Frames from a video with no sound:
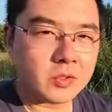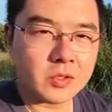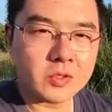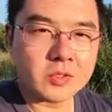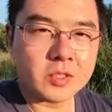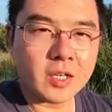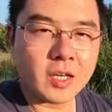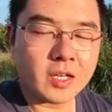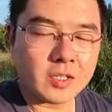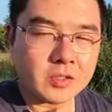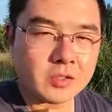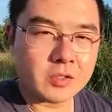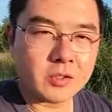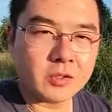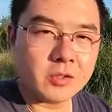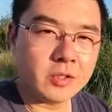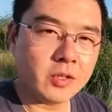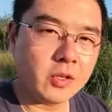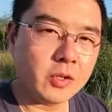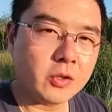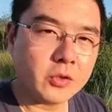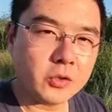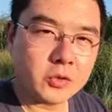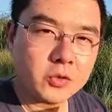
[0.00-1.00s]
this is
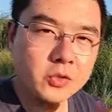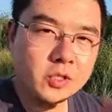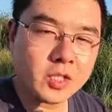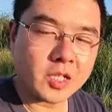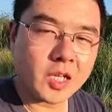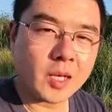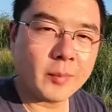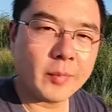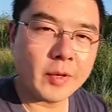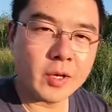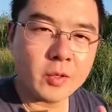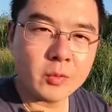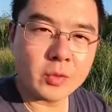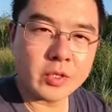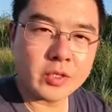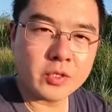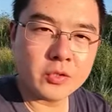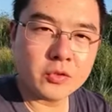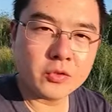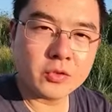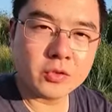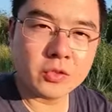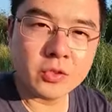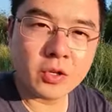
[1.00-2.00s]
actually a huge dynamic
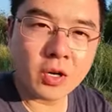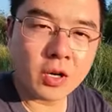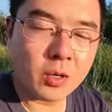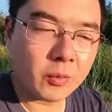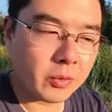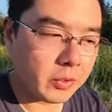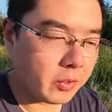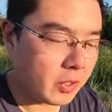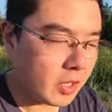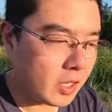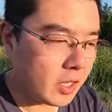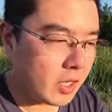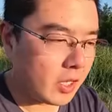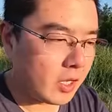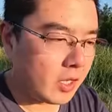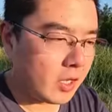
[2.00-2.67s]
range scenario.